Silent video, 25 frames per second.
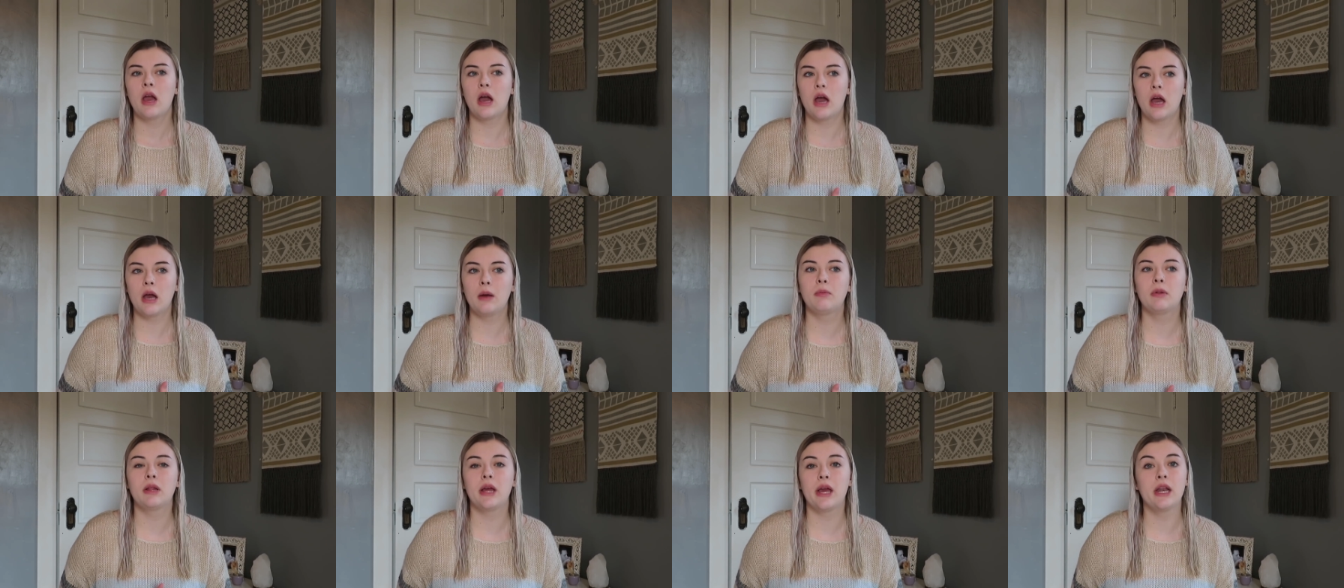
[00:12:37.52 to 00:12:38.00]

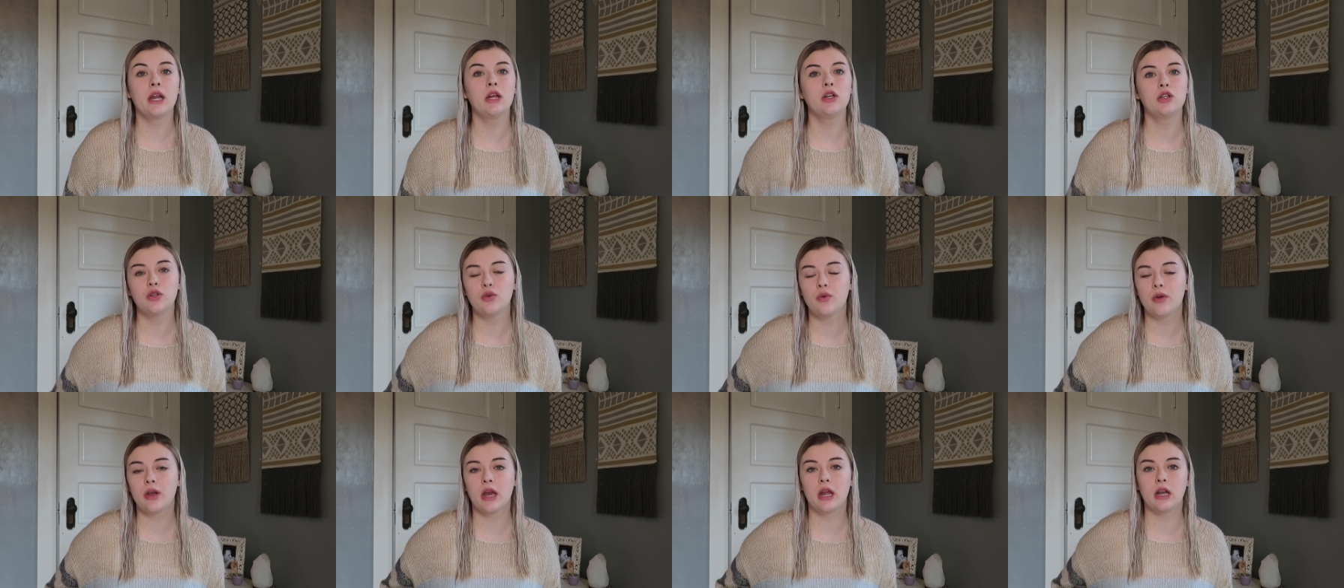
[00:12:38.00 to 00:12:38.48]
I plan on
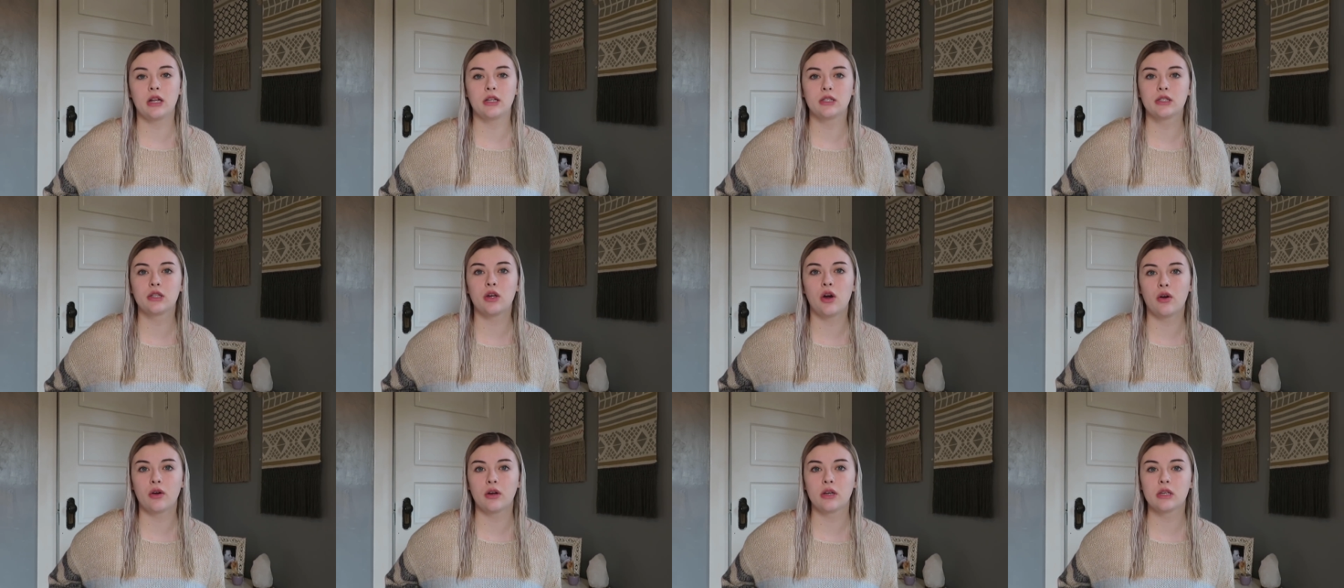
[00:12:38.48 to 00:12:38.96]
doing it as
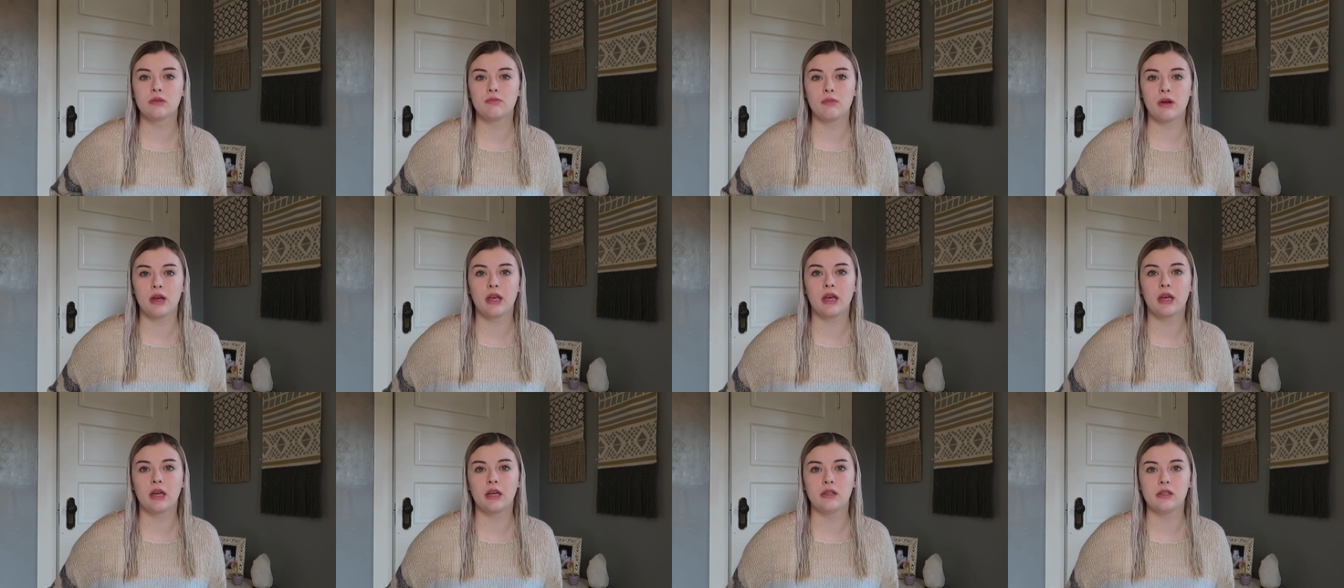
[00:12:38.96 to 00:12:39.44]
long as
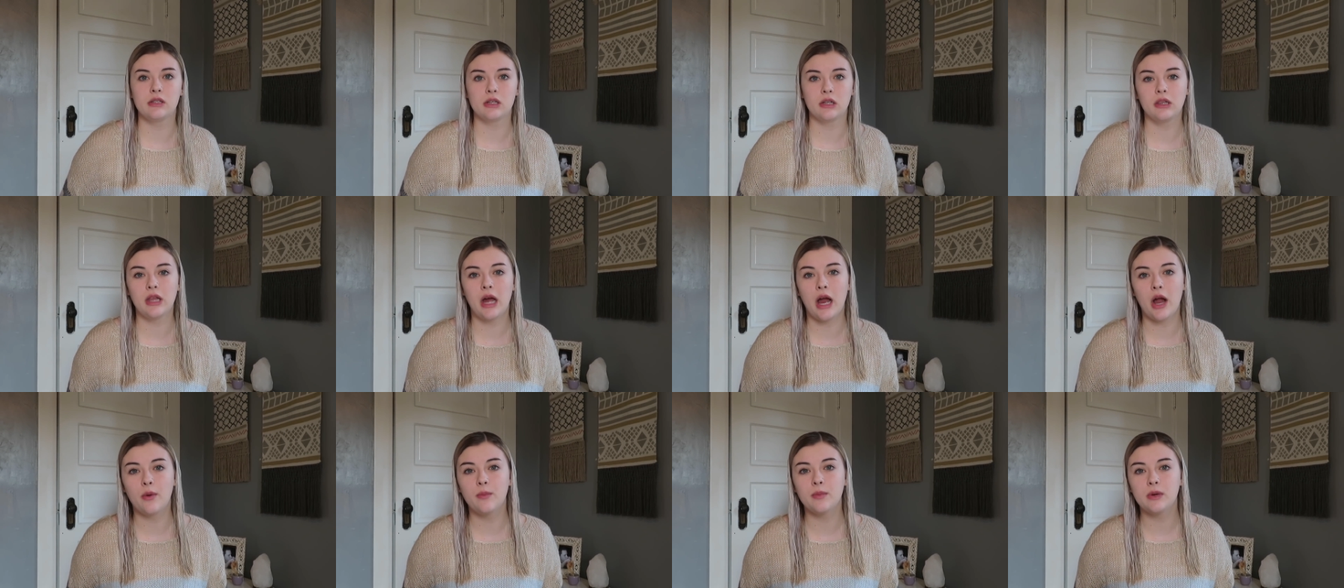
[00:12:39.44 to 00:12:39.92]
my kids
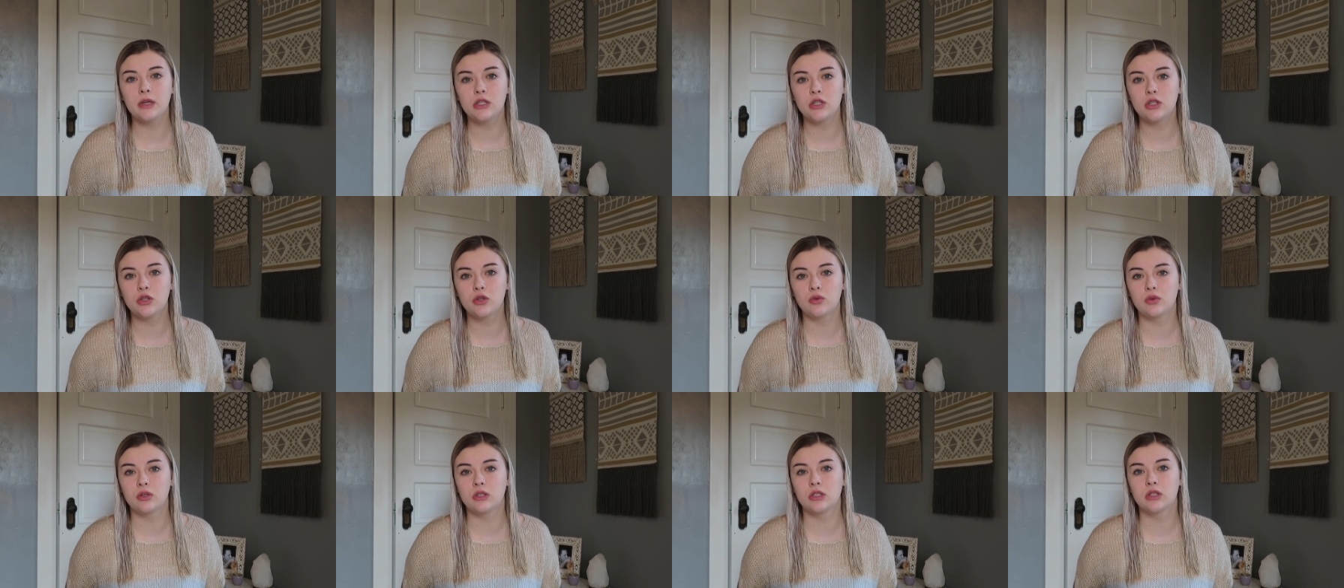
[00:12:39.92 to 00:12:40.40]
allow me
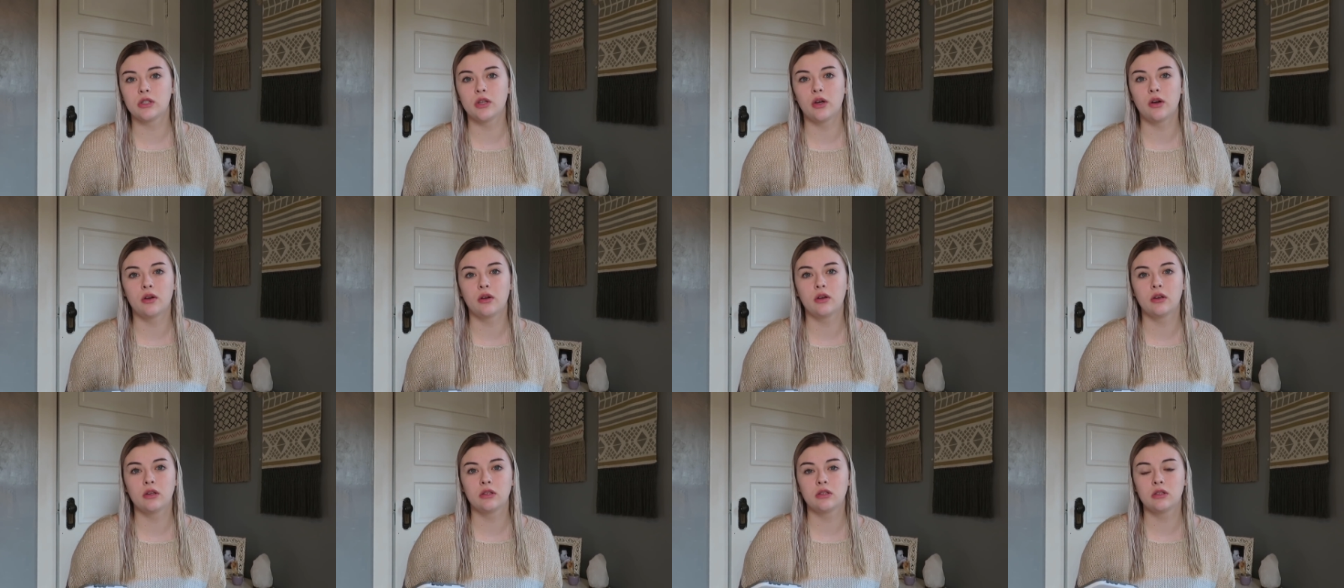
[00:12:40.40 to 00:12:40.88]
to and as
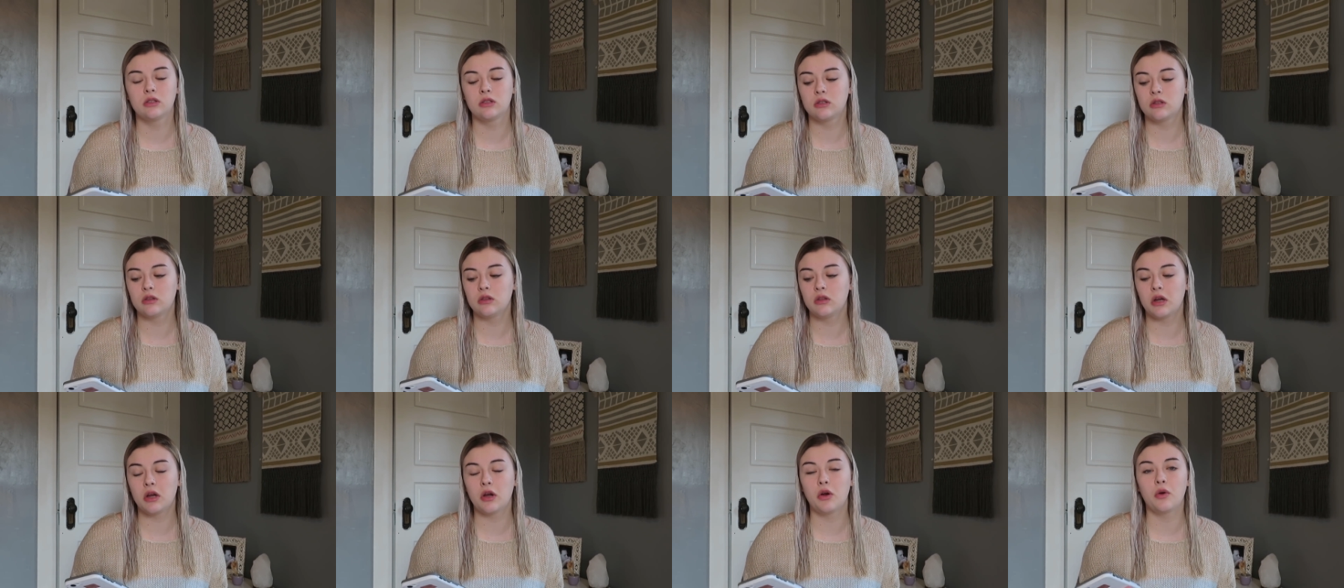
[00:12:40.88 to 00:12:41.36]
long as
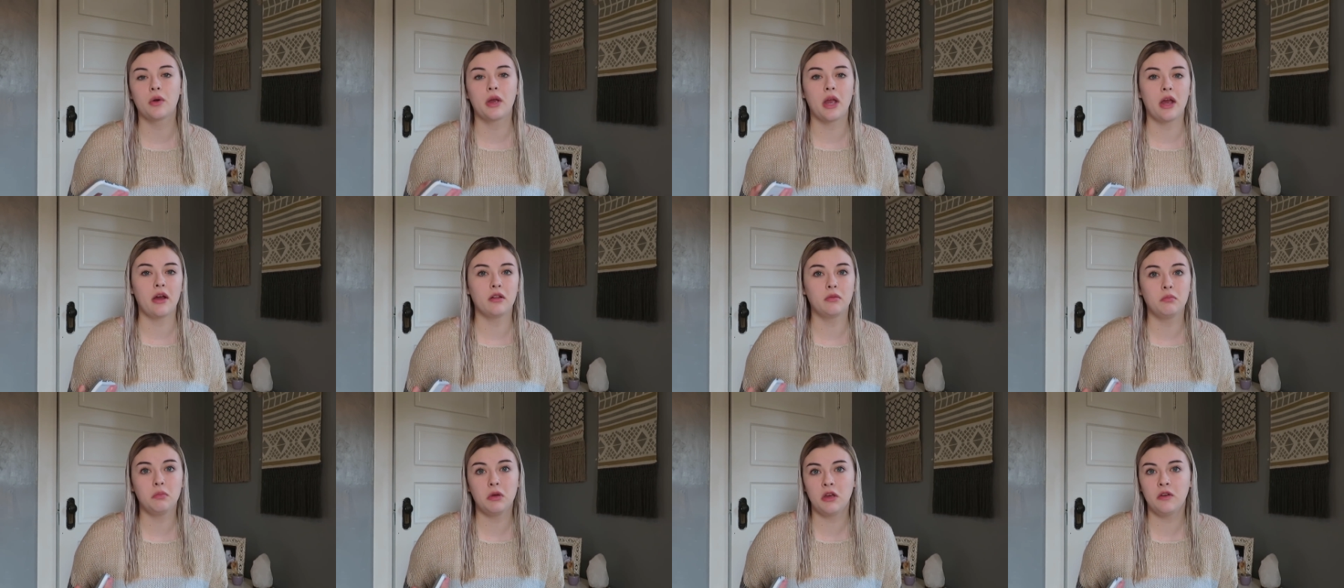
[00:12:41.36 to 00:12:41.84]
they're
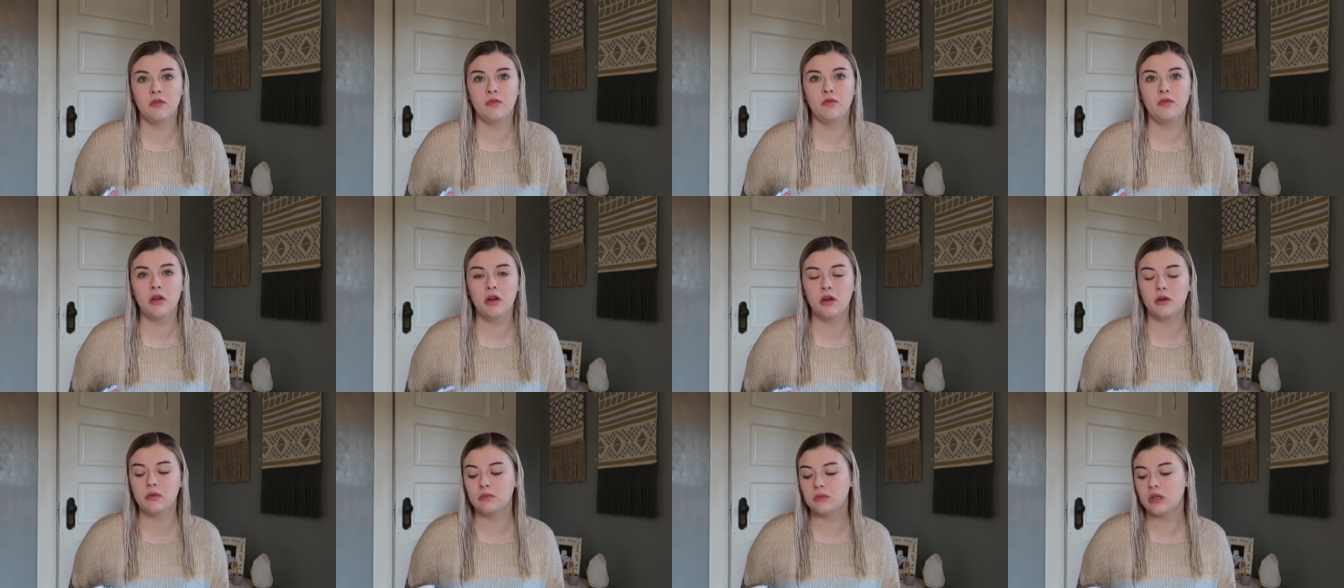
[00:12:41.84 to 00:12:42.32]
okay with being
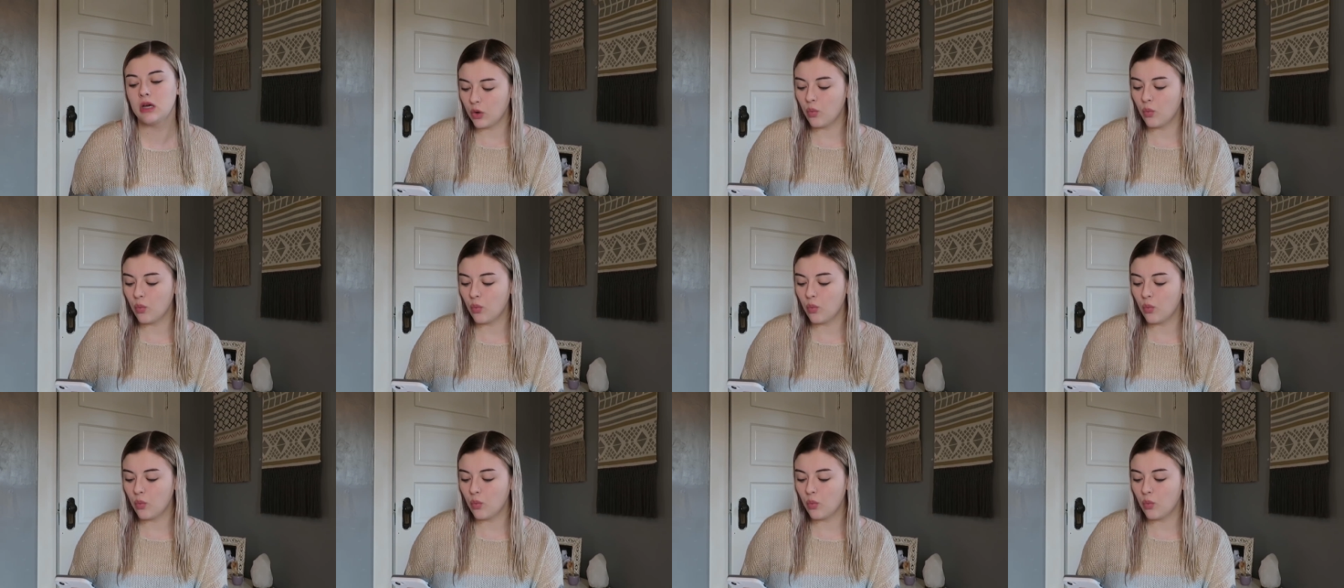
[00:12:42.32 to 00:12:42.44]
filmed.